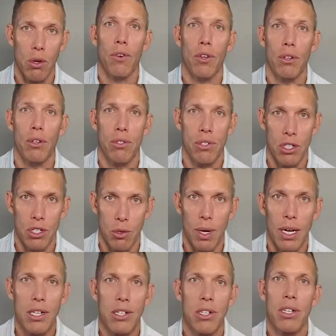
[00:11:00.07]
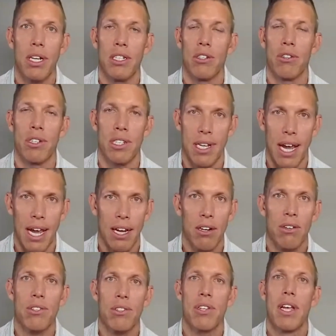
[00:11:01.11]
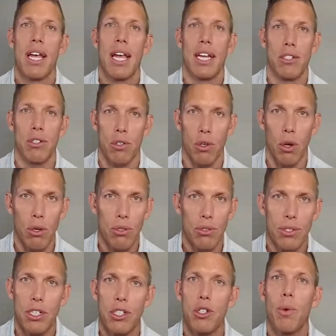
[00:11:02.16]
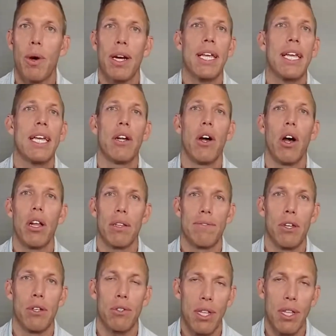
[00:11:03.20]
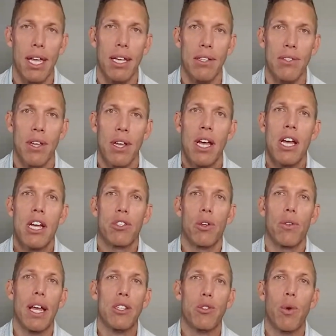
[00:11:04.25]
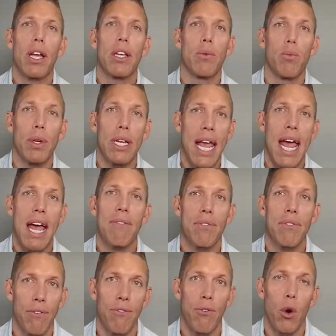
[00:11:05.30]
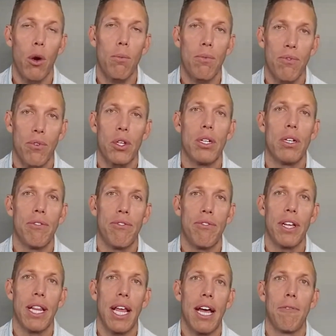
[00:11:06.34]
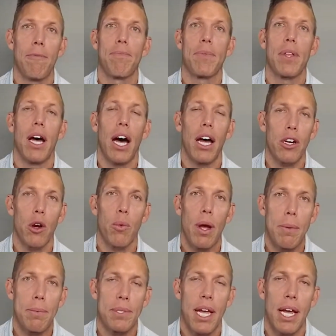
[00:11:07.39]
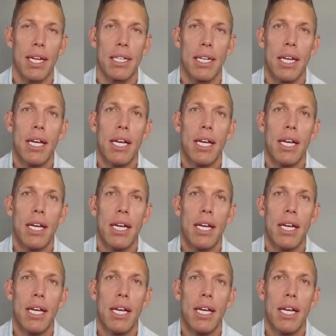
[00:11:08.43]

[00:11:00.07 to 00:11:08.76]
over your situation and your desires and your goals that you want to hit, all of those things. So that's why we have the form for you to fill out on our website,